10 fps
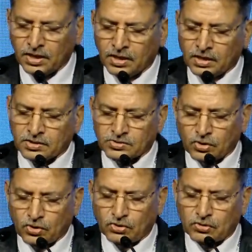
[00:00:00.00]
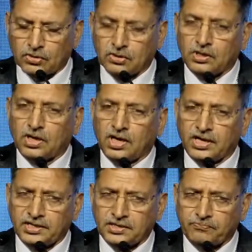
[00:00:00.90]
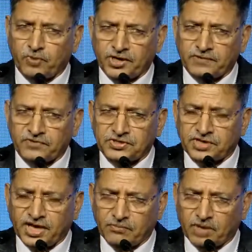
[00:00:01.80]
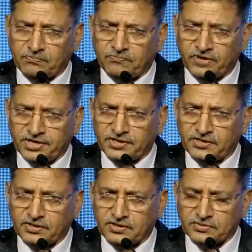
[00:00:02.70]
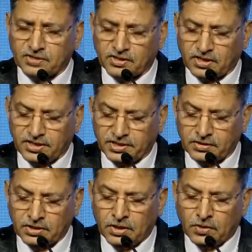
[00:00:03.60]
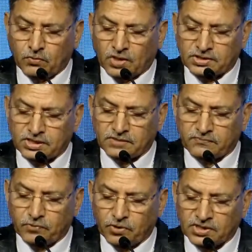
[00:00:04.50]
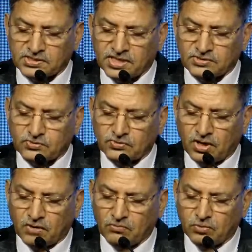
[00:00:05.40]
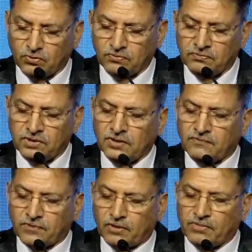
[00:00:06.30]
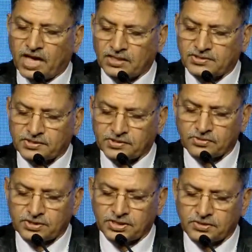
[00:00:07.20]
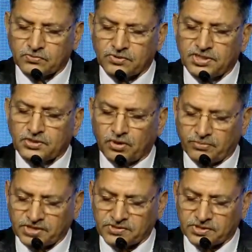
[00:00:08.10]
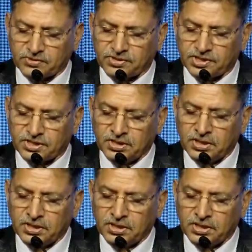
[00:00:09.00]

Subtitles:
So, another point which came up very crystal clear was that the focus has to now move from health security to economic security,